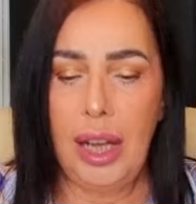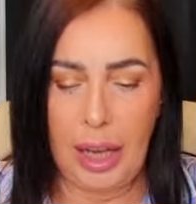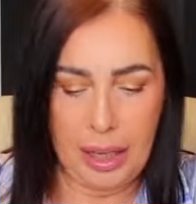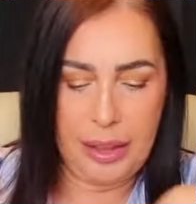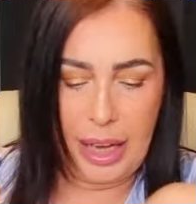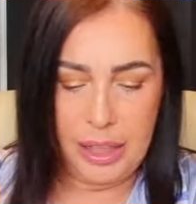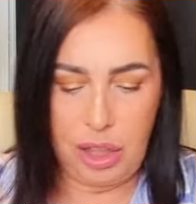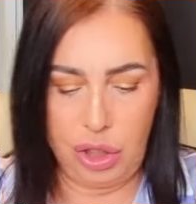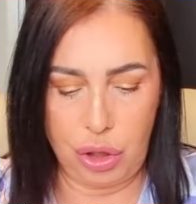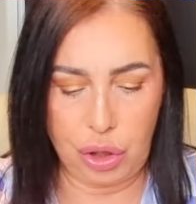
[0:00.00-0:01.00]
And then
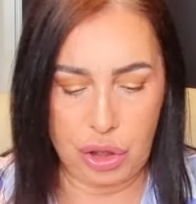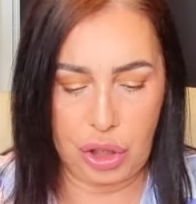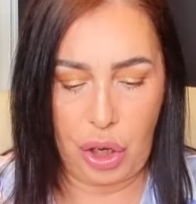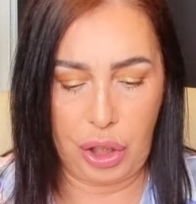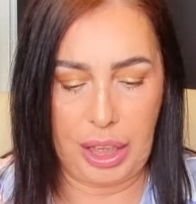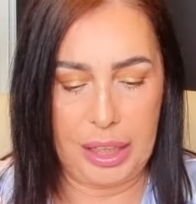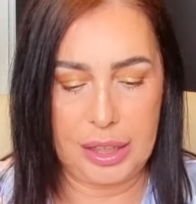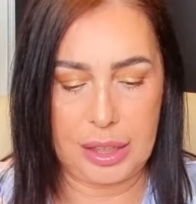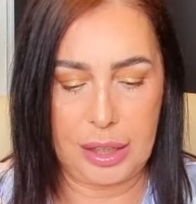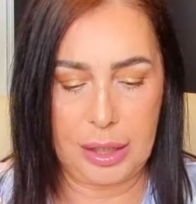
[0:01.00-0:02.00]
you just tie
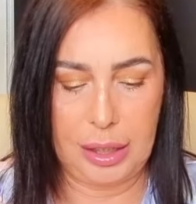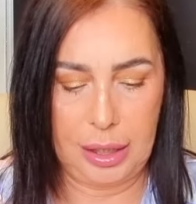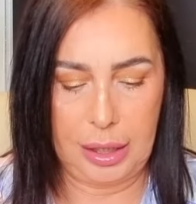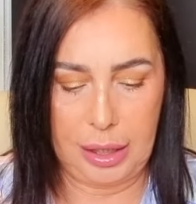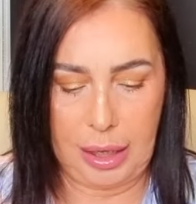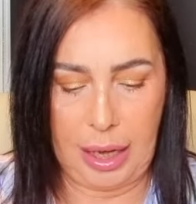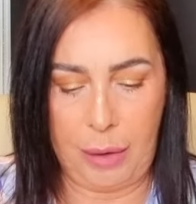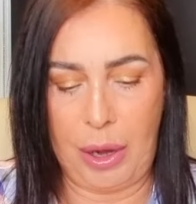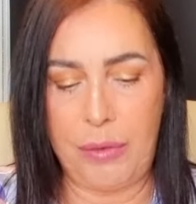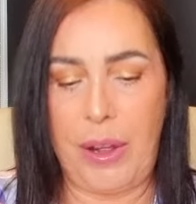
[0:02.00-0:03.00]
it,
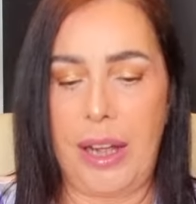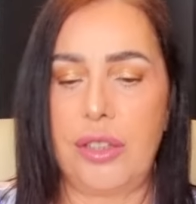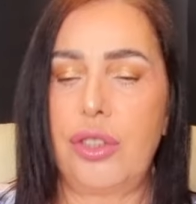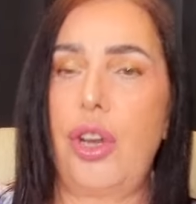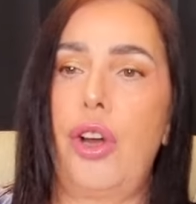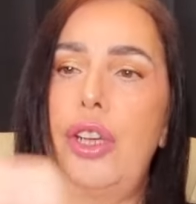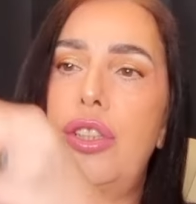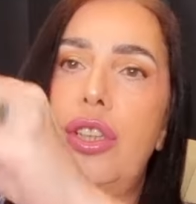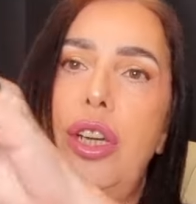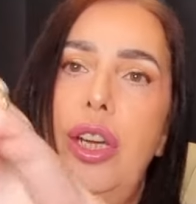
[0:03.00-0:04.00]
however
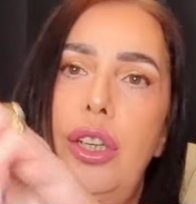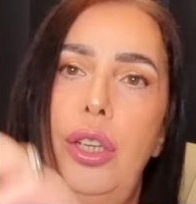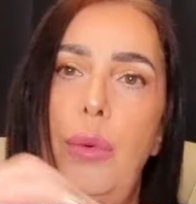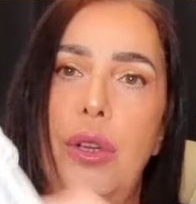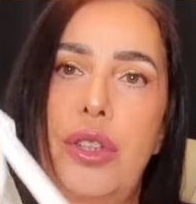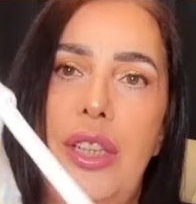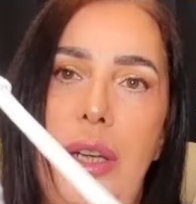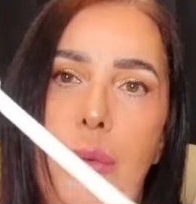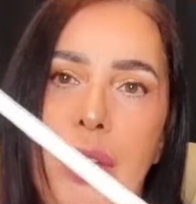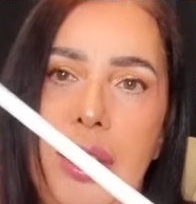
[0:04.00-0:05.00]
tight you want
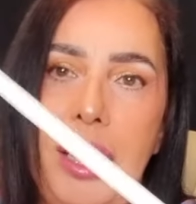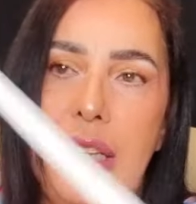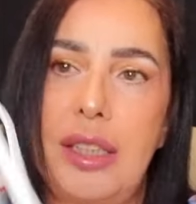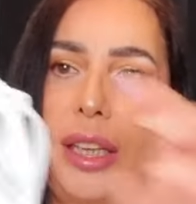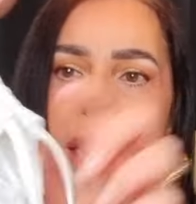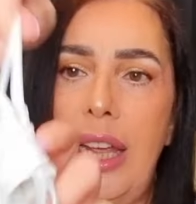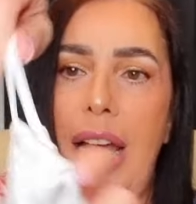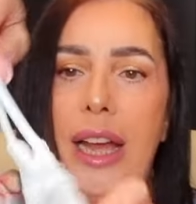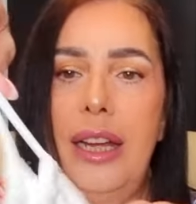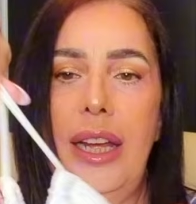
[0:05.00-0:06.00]
it with this
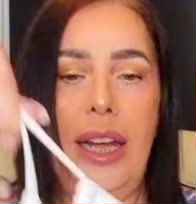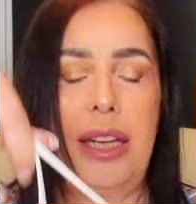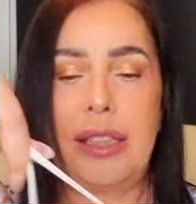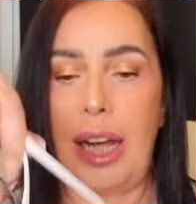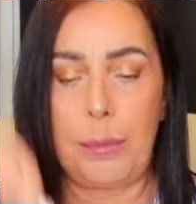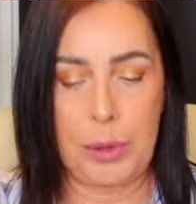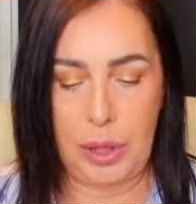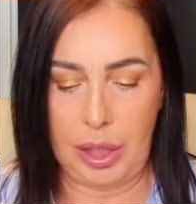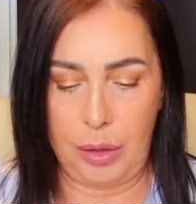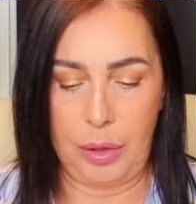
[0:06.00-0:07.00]
here. It's
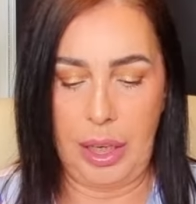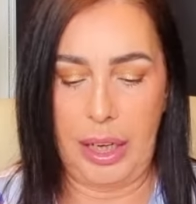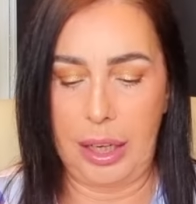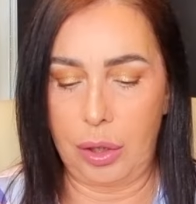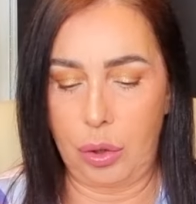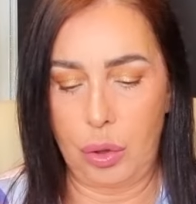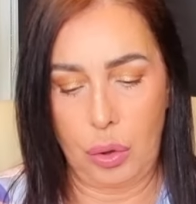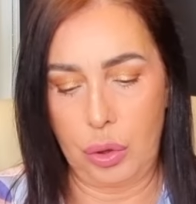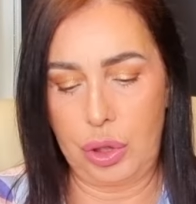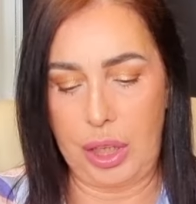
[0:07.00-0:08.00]
absolutely
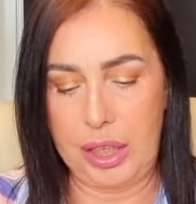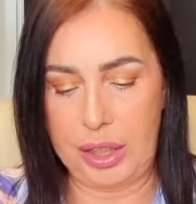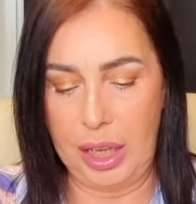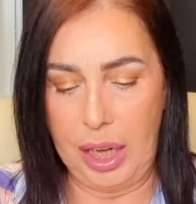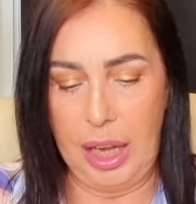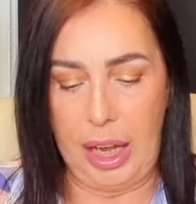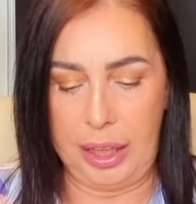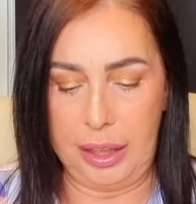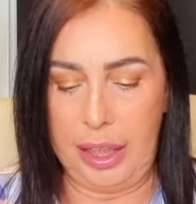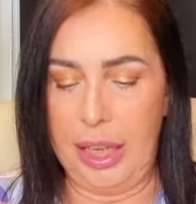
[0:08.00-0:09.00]
gorgeous.
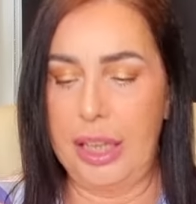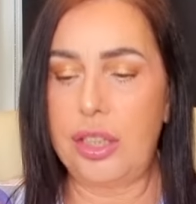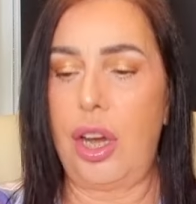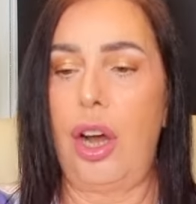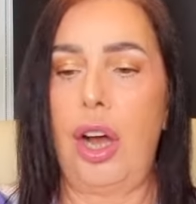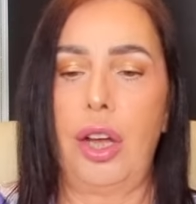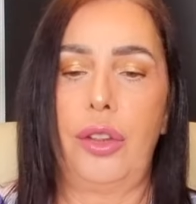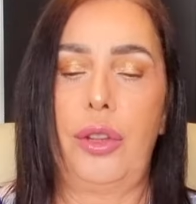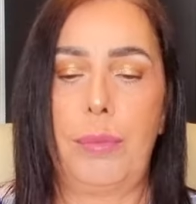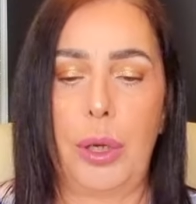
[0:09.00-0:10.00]
And these
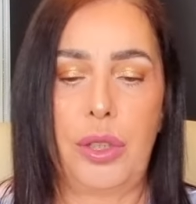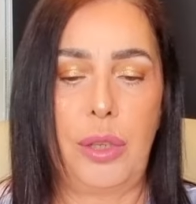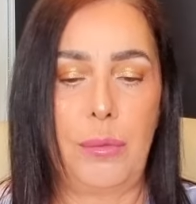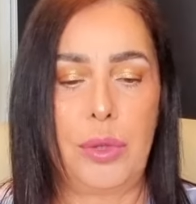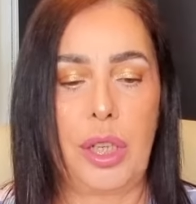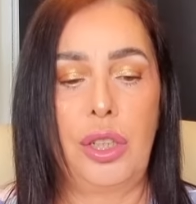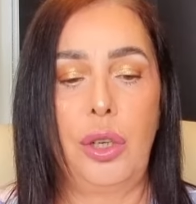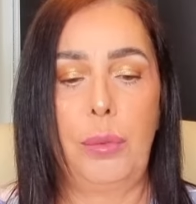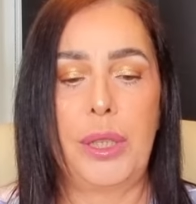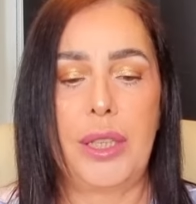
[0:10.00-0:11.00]
are the bottoms and
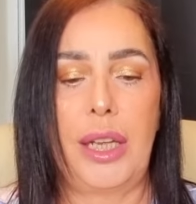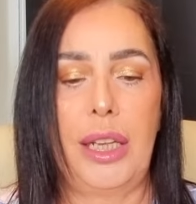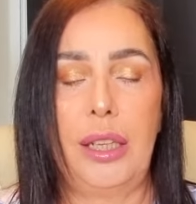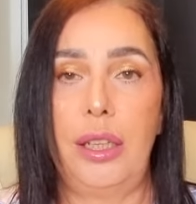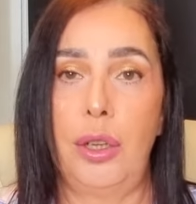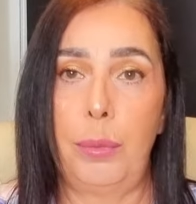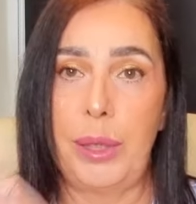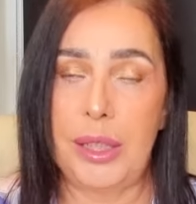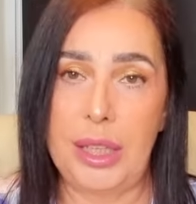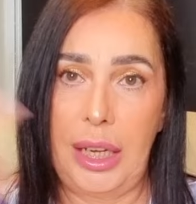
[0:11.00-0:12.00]
you'll be seeing you'll
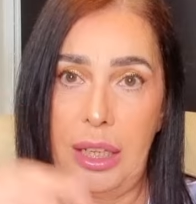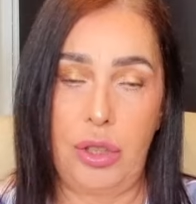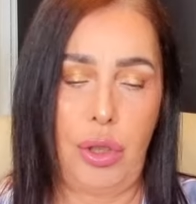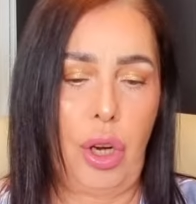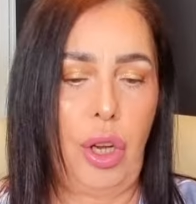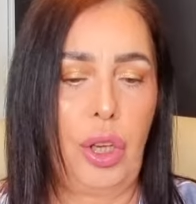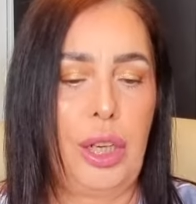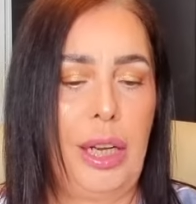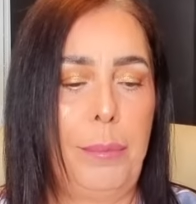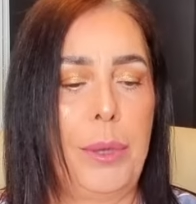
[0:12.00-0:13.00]
be seeing a try on
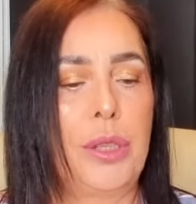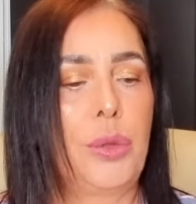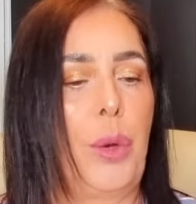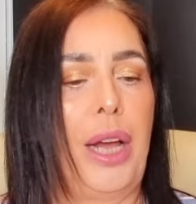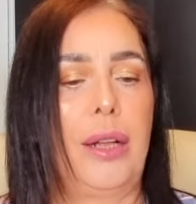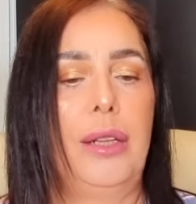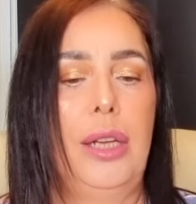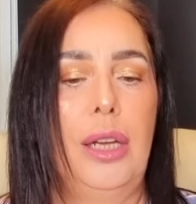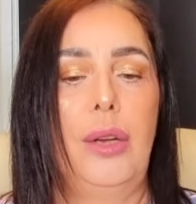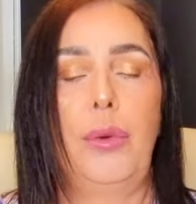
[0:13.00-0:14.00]
clip as well
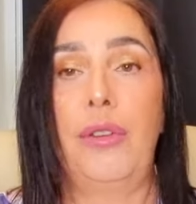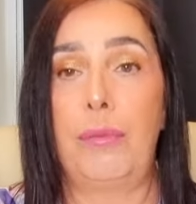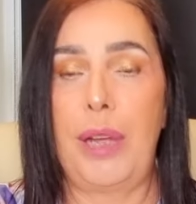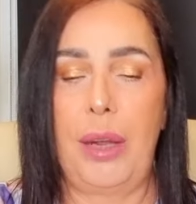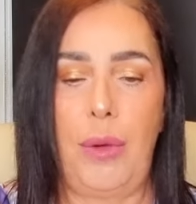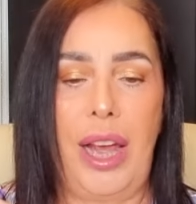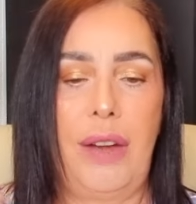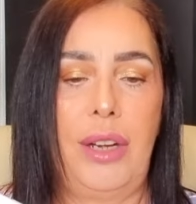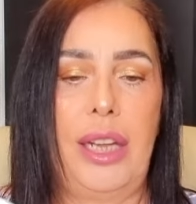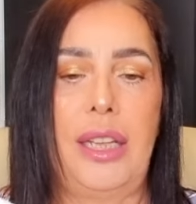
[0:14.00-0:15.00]
with me
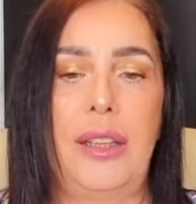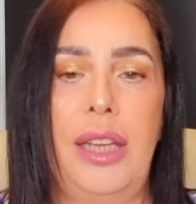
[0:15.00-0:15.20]
wearing it.